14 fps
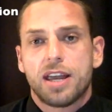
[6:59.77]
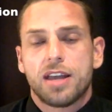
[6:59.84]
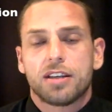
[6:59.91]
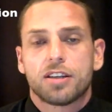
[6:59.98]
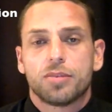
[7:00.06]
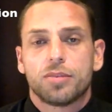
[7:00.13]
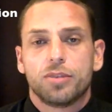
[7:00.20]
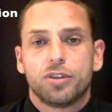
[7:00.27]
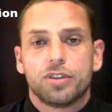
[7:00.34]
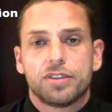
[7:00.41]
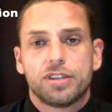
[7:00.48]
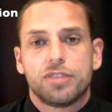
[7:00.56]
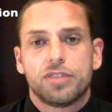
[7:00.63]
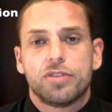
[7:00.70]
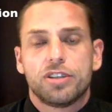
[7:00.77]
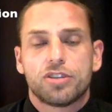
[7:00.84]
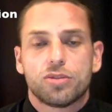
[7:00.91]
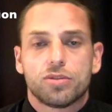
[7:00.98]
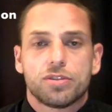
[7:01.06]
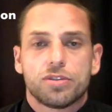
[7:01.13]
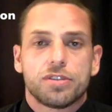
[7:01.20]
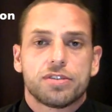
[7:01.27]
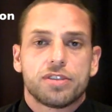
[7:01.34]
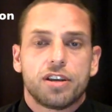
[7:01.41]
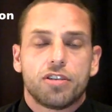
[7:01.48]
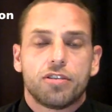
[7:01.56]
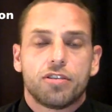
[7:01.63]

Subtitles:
and community resources that are